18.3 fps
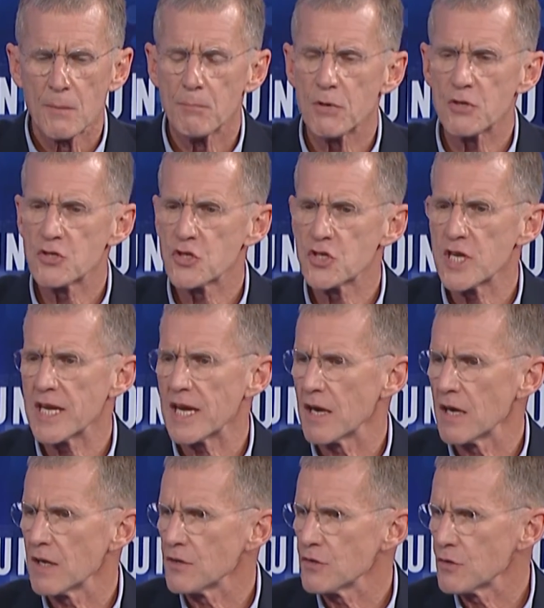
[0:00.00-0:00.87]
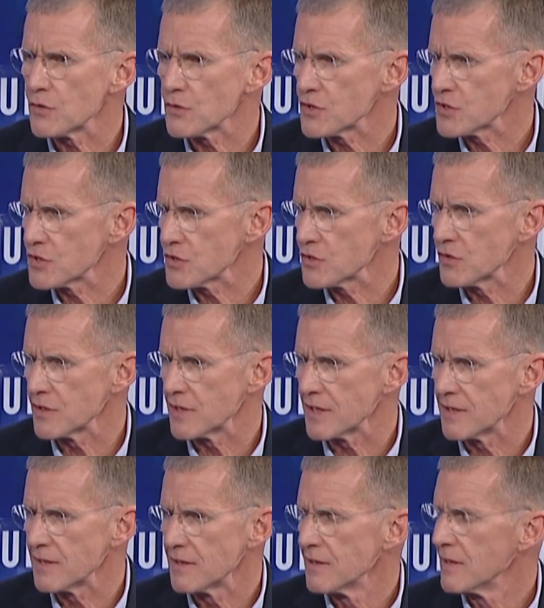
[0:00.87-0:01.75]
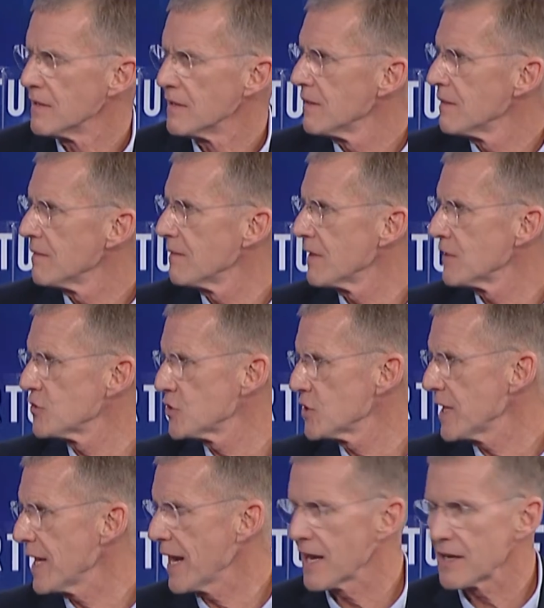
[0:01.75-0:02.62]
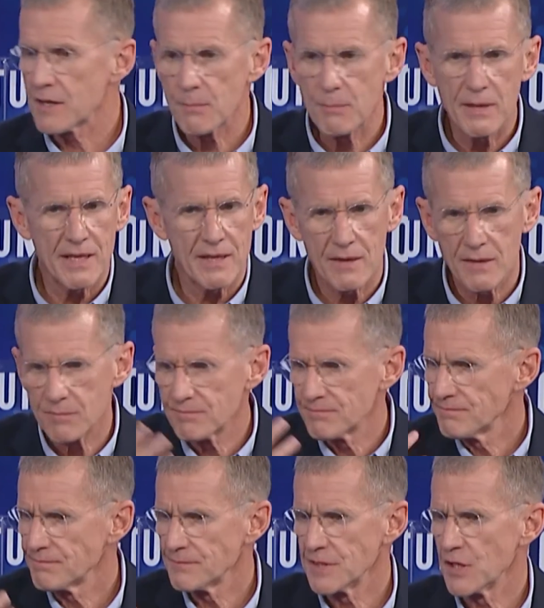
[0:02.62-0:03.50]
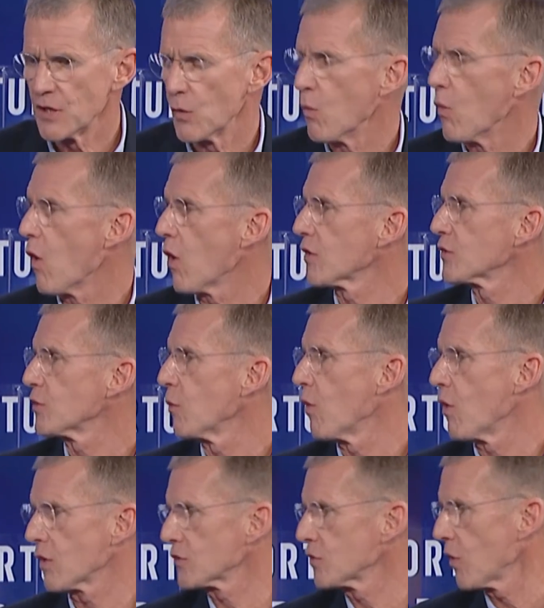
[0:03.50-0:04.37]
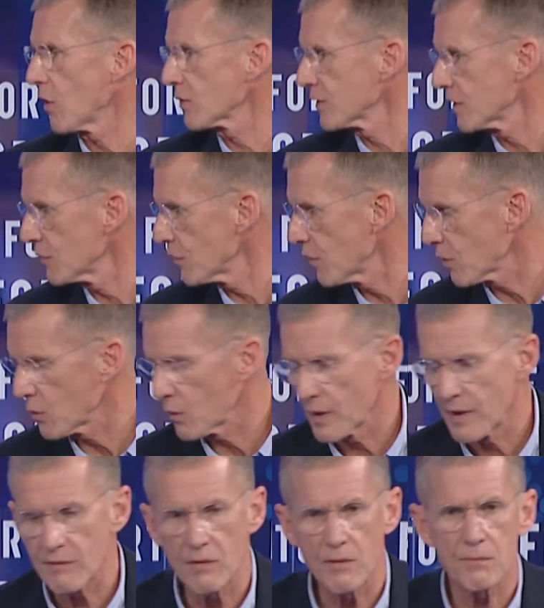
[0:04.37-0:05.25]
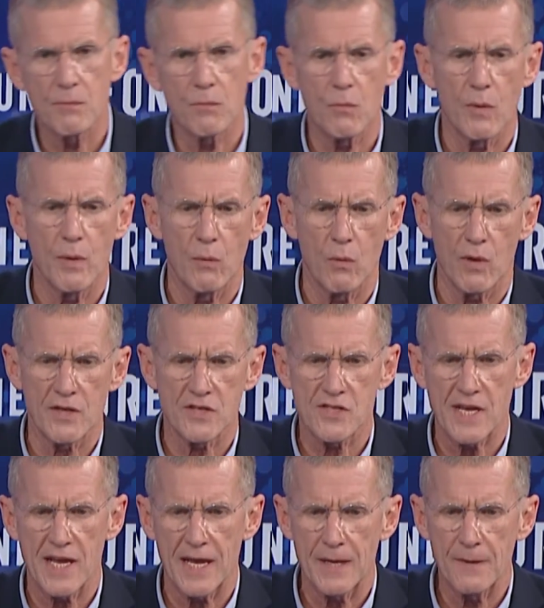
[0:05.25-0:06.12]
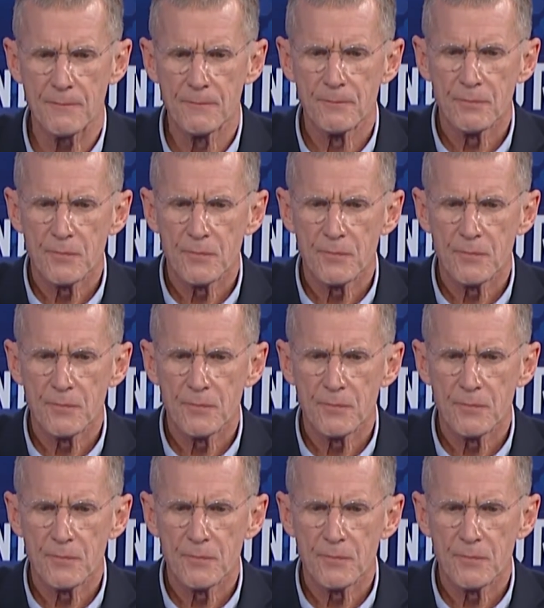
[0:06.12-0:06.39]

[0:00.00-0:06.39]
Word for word: but she understood that she had to be the you know walk the walk, talk the talk, whatever we want to say.